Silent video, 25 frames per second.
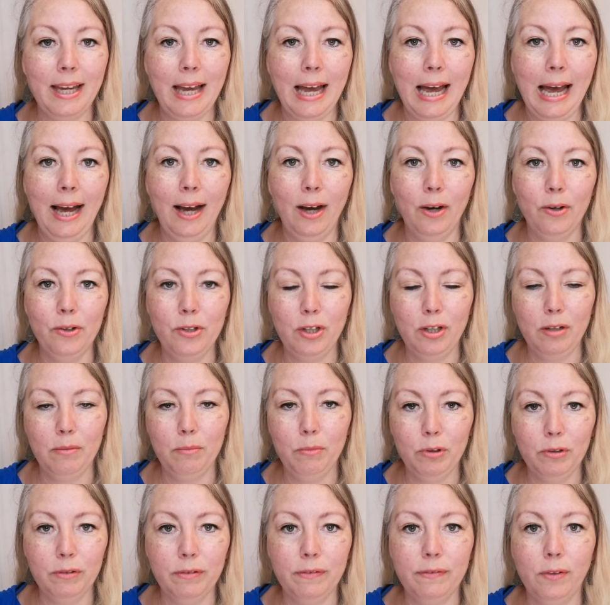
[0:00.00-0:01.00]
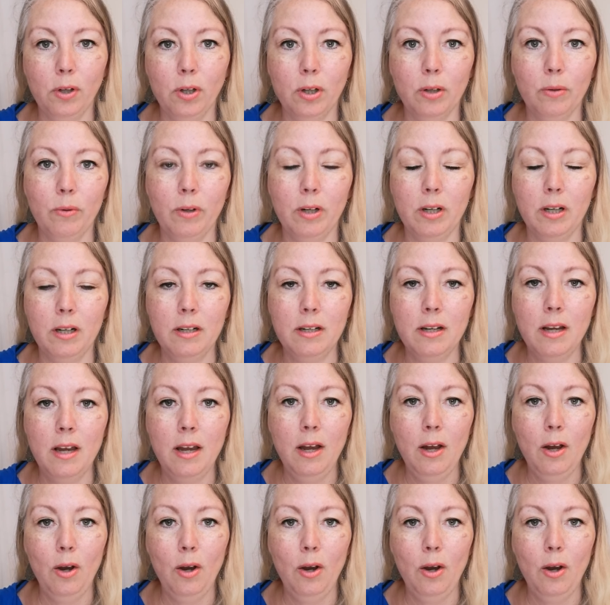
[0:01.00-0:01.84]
How do you move forward